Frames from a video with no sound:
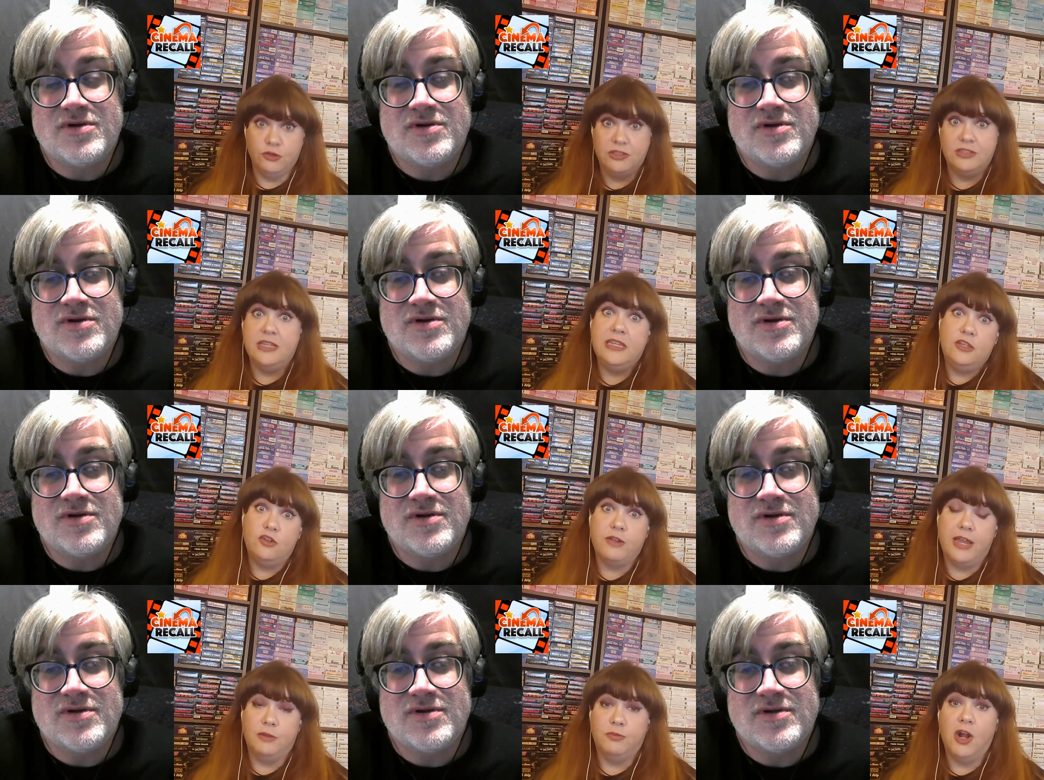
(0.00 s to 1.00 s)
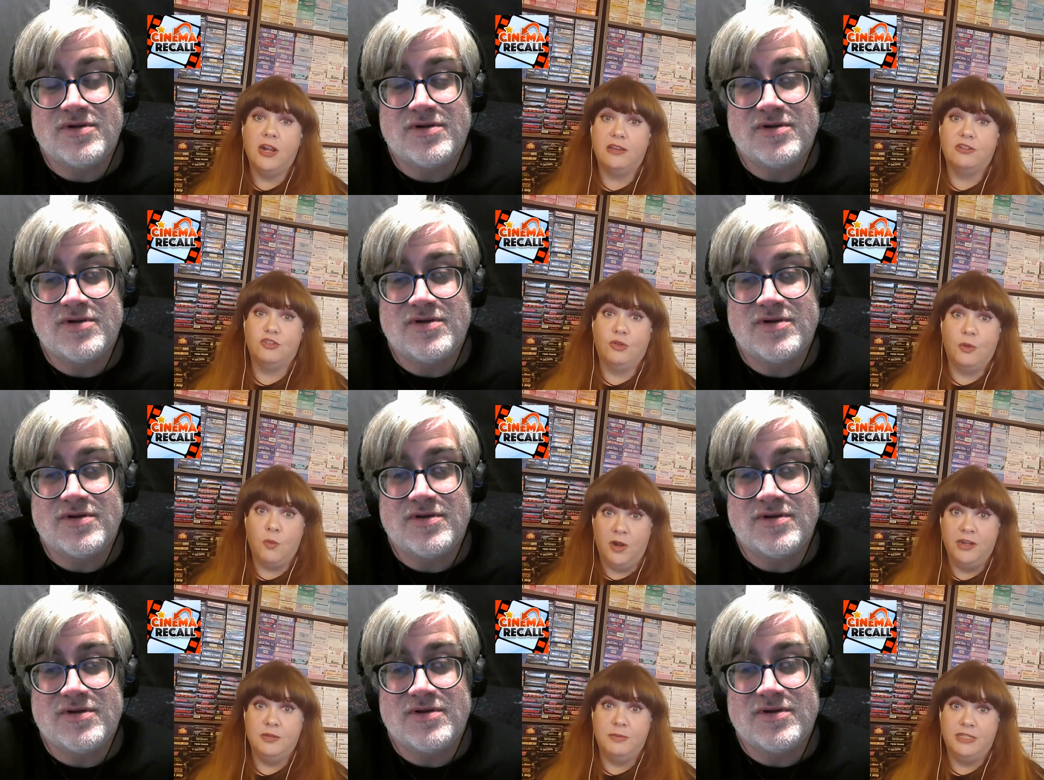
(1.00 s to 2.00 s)
Speaker 1: he'll see your end product. So
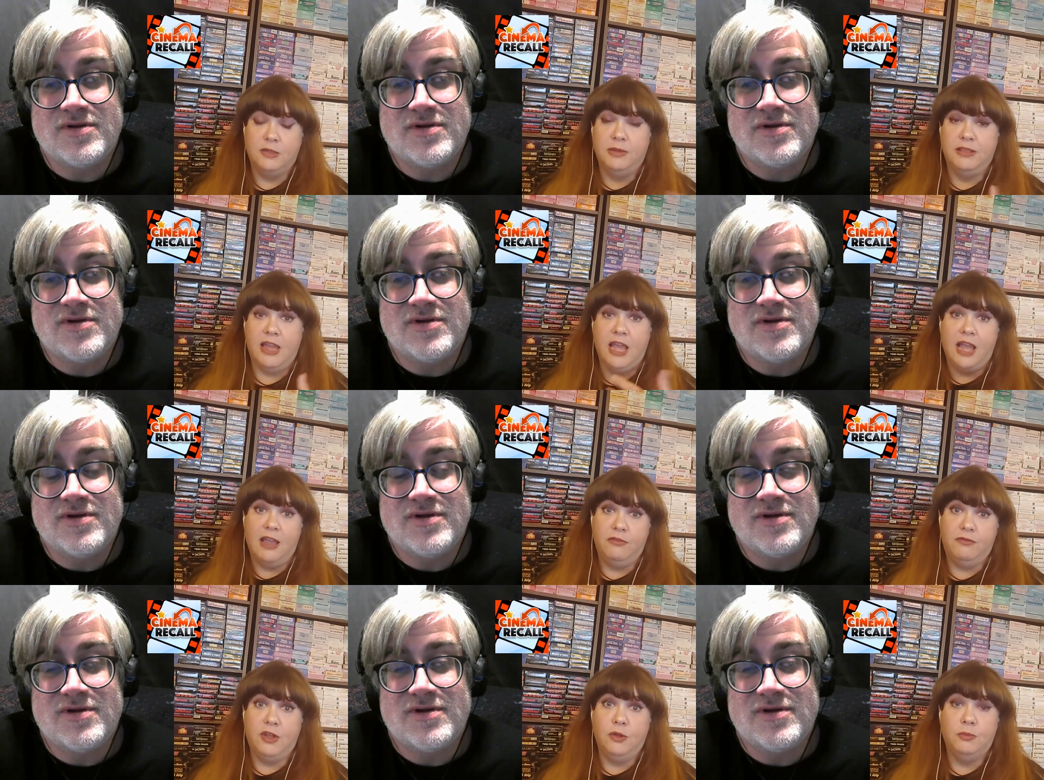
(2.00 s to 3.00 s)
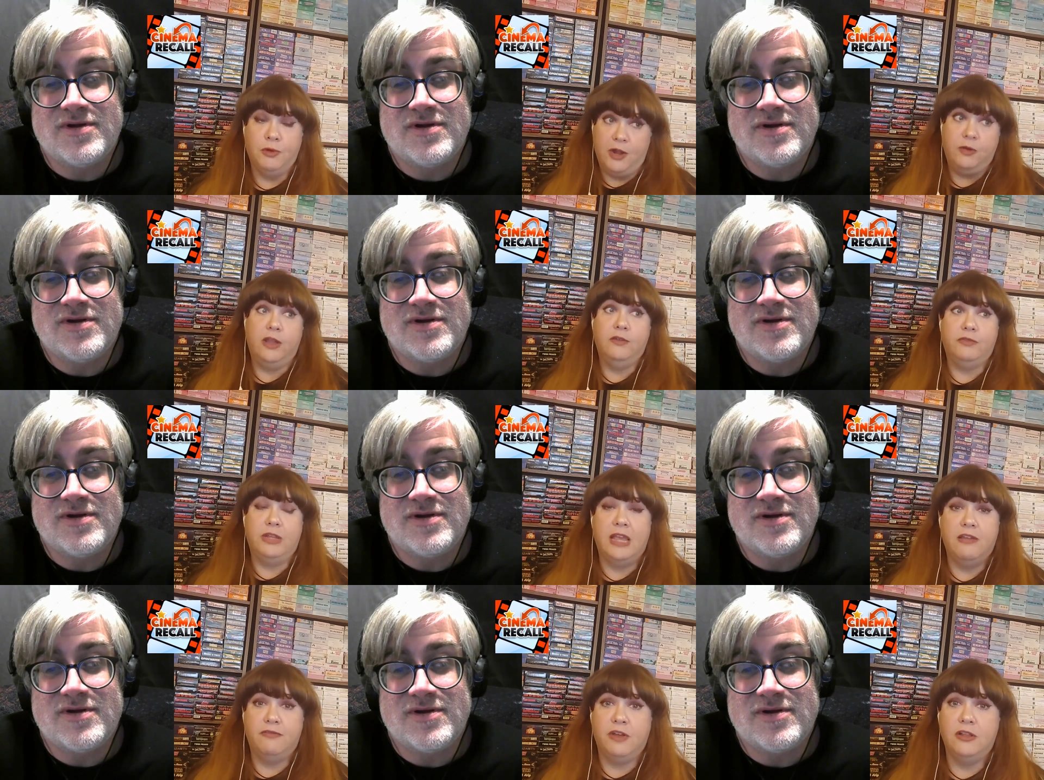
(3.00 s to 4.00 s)
I wanted to make something that I felt proud
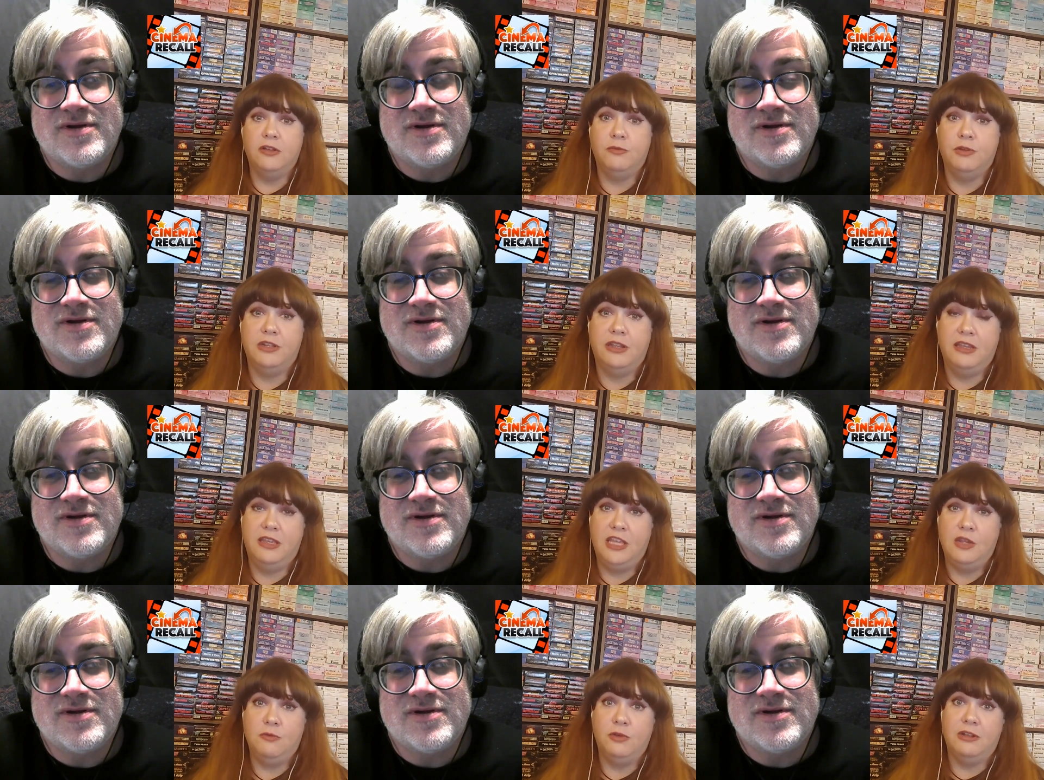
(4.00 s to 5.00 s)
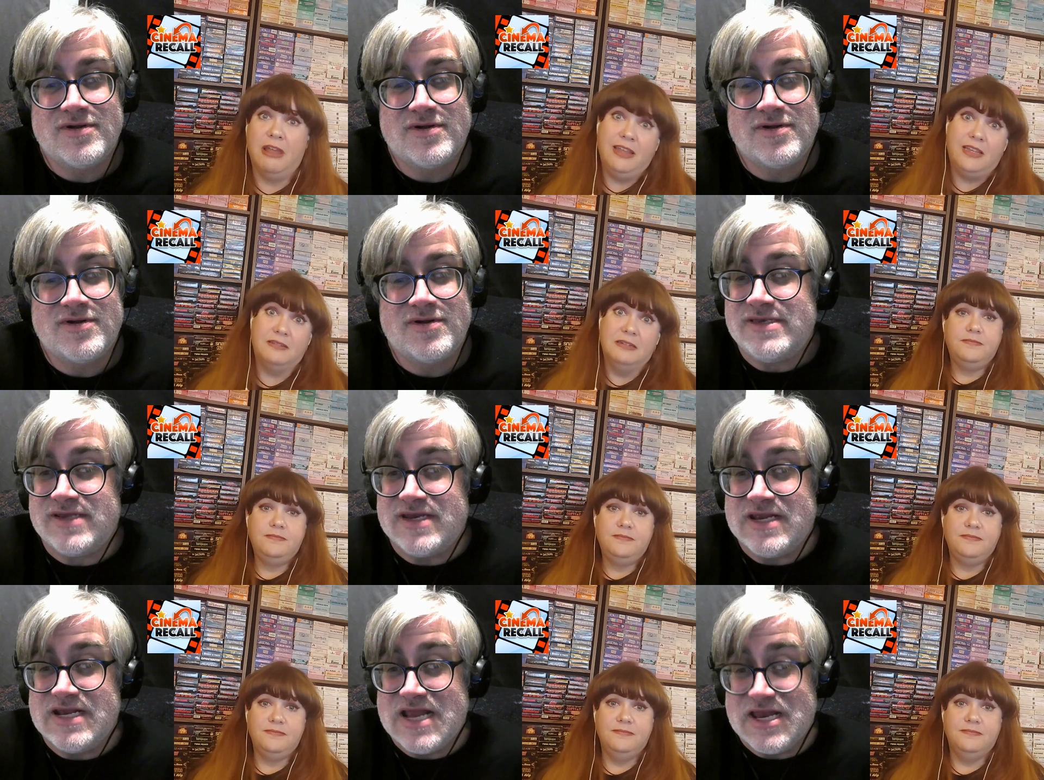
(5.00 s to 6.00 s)
of and I felt would that he would like.
Speaker 2: Did
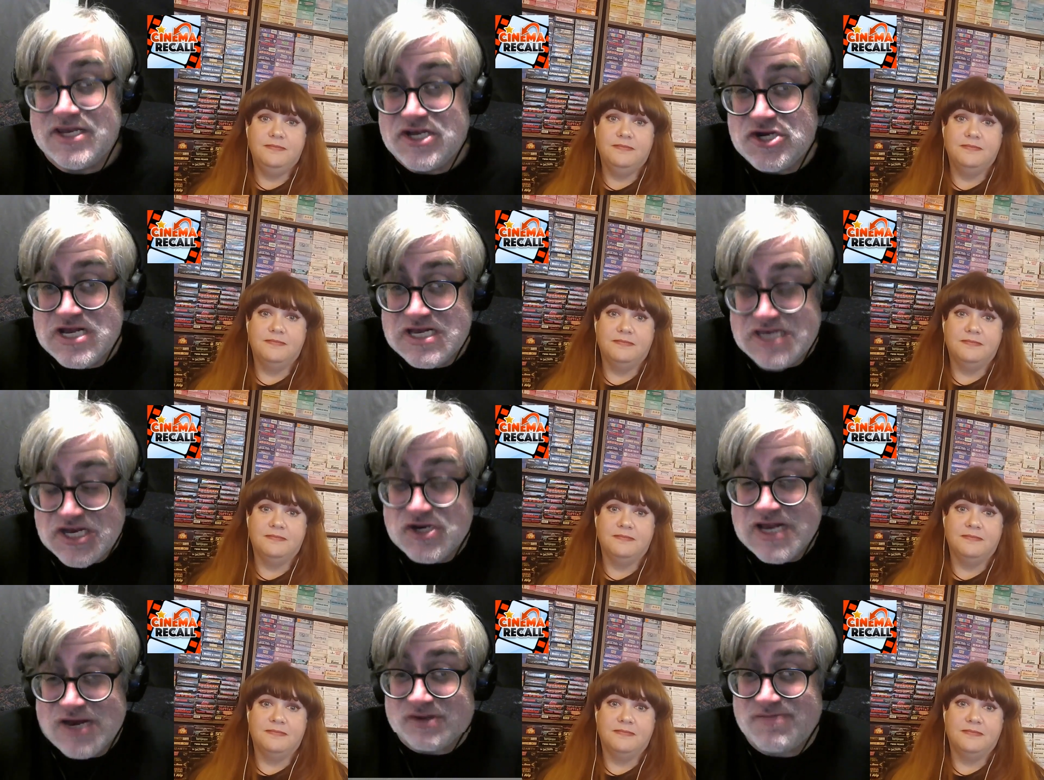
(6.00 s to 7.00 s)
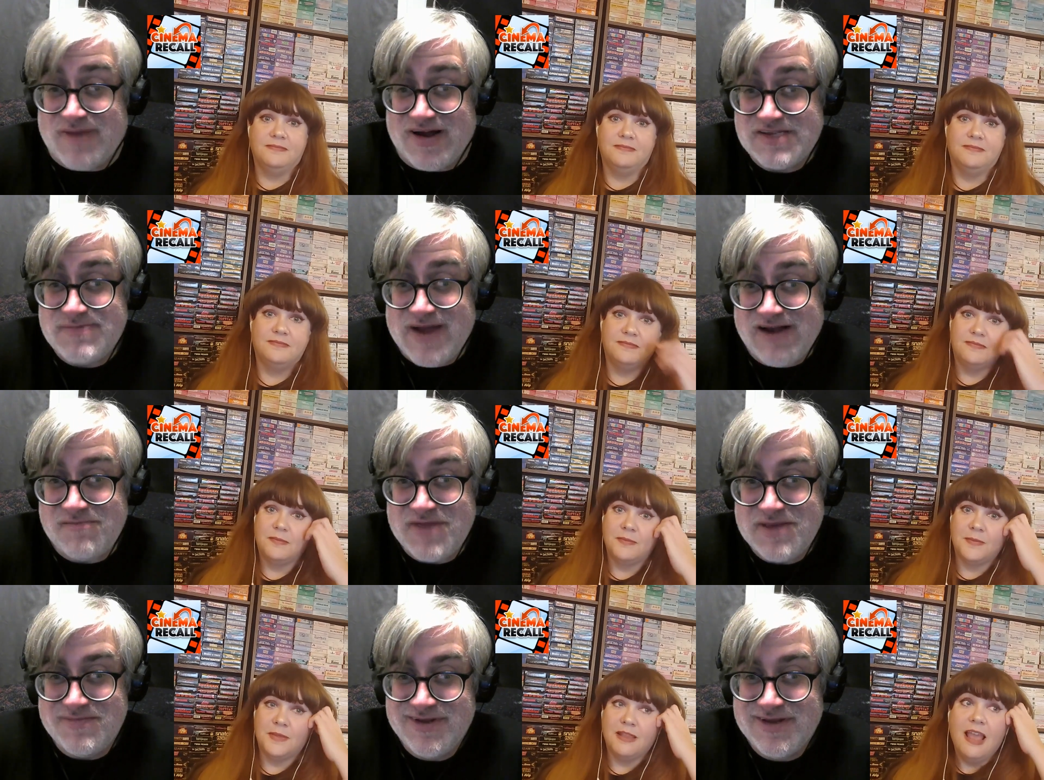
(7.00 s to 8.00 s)
he get, did, did you get a response back from
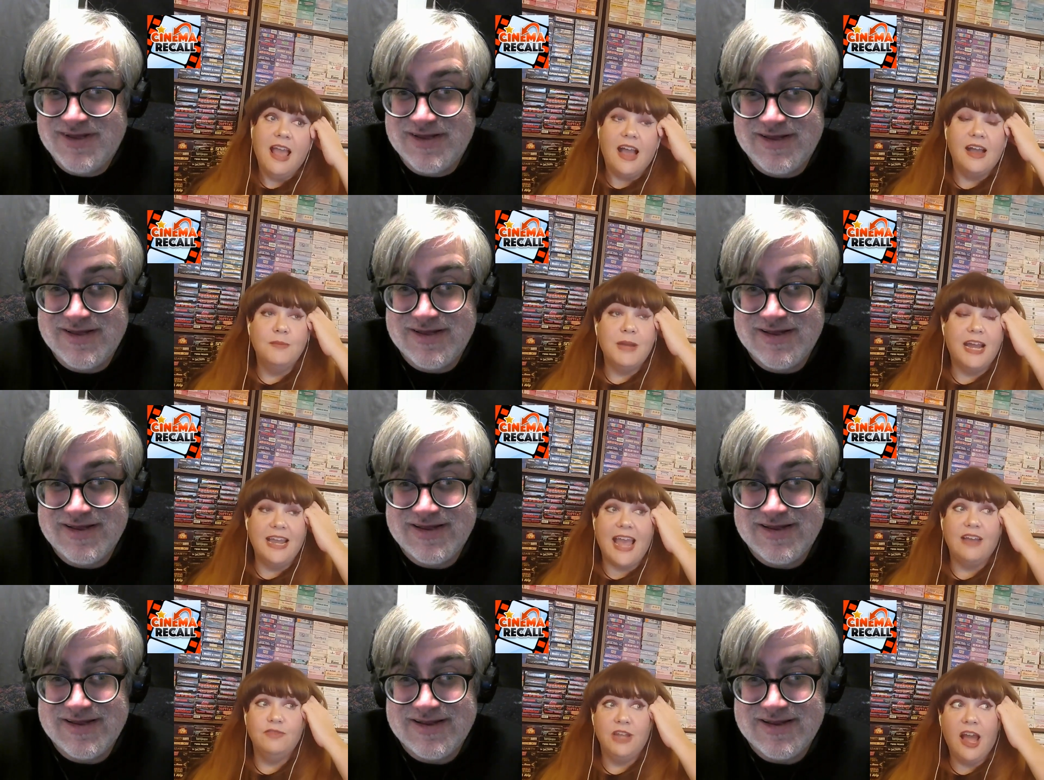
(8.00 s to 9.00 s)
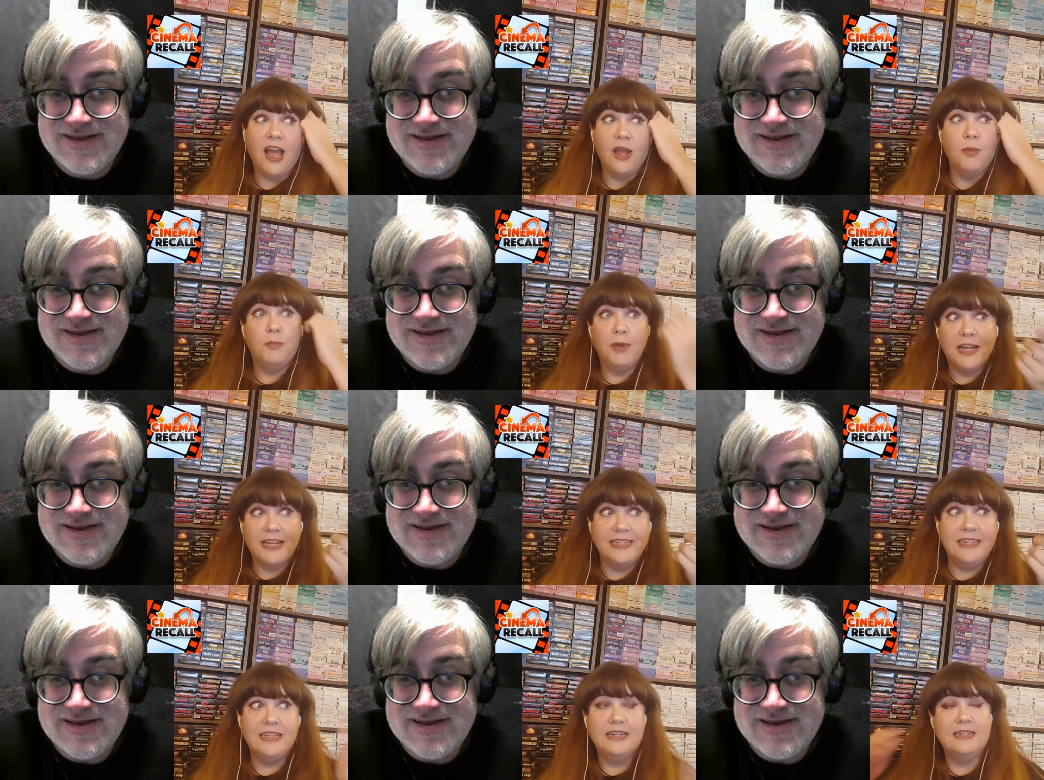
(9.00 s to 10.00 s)
him?
Speaker 1: Um, I have not,
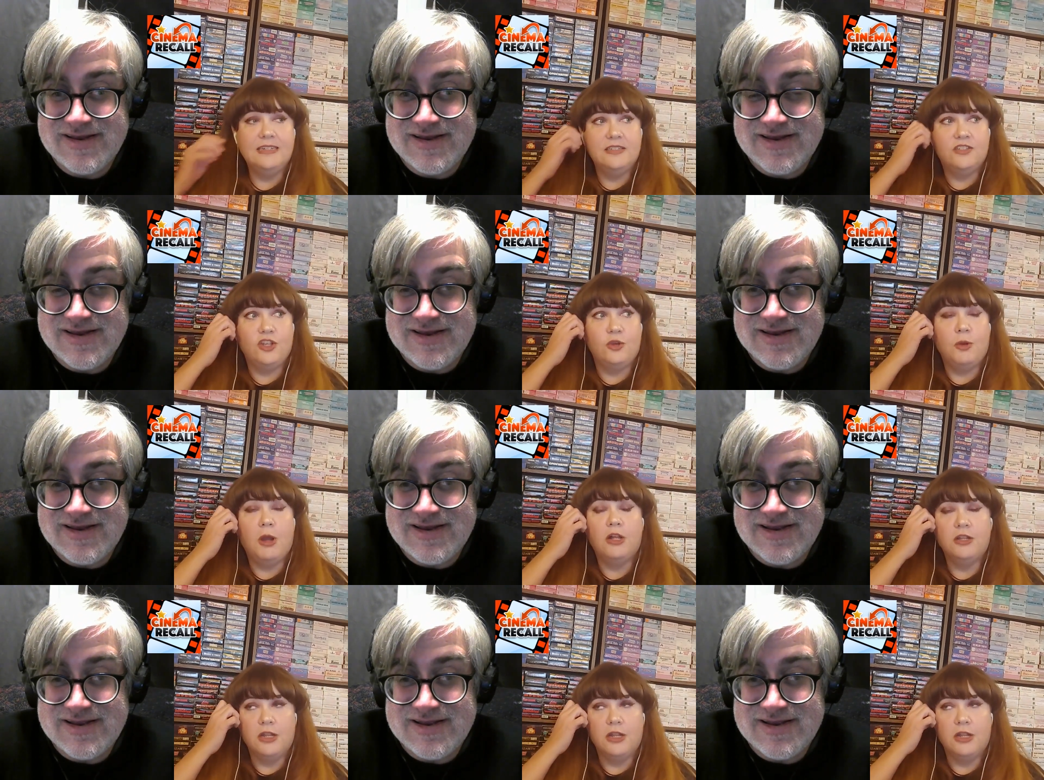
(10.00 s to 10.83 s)
but uh, so